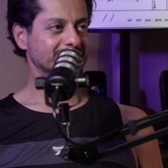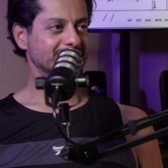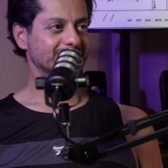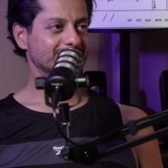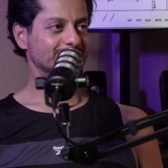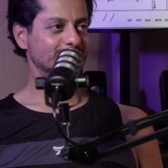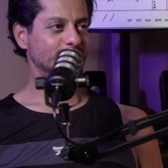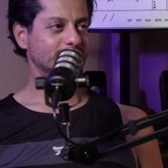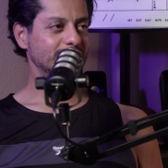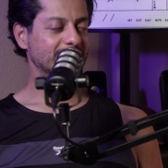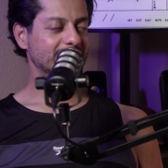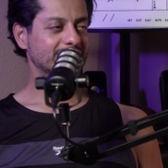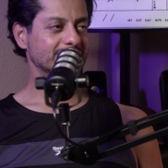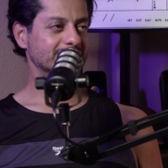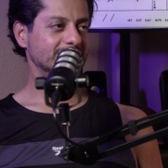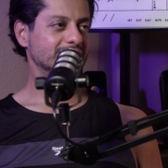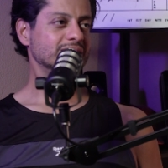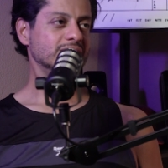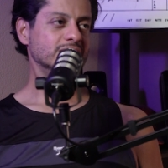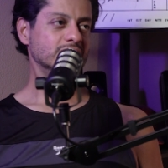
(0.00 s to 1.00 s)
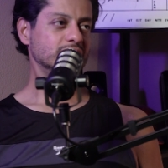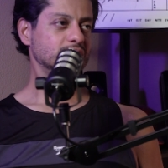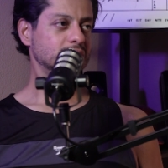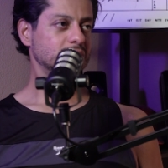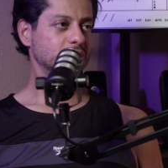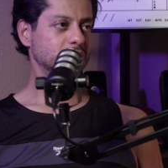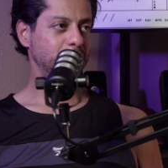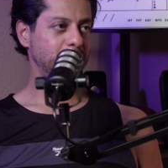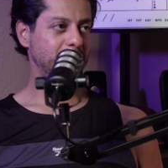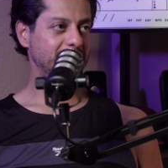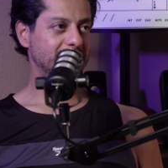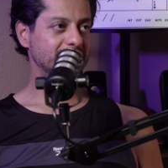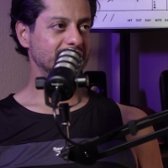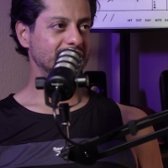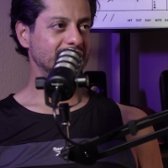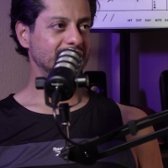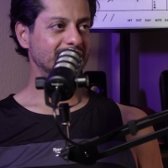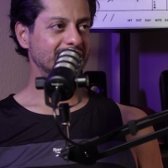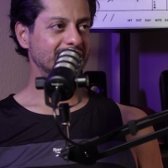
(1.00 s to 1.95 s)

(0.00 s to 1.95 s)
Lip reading: and so you gotta just beat it.